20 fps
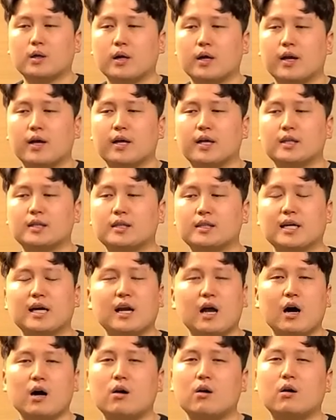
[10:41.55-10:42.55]
And that
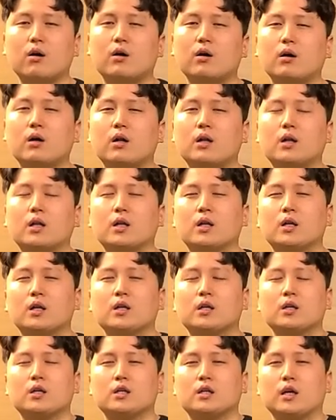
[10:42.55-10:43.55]
alcohol
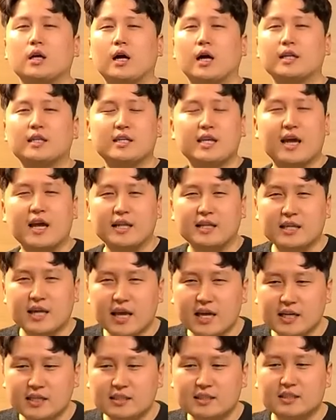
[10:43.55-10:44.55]
at the end
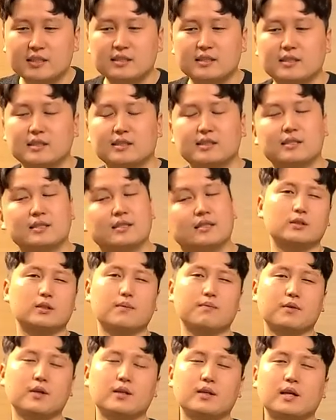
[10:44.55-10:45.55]
taste is
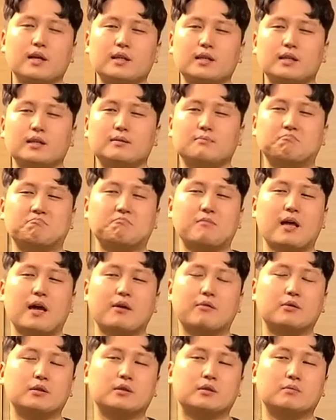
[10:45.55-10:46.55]
something that
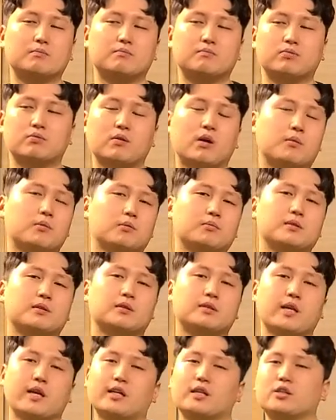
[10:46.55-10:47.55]
I would probably
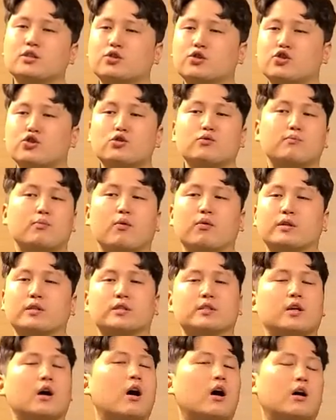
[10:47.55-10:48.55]
take 2
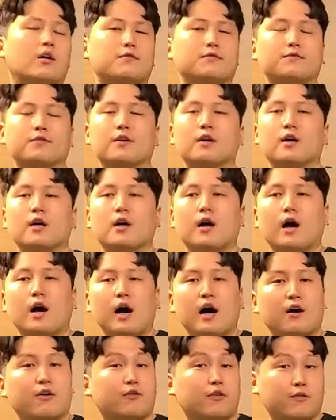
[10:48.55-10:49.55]
points off
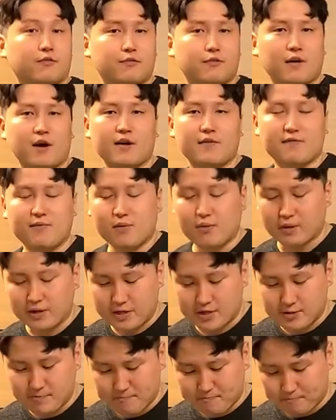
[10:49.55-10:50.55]
out of 5
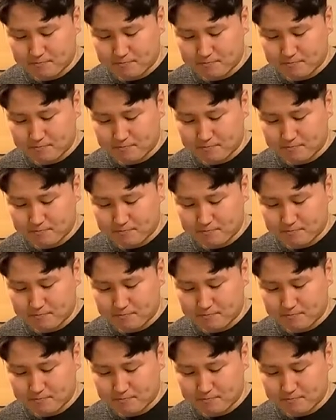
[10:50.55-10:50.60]
points.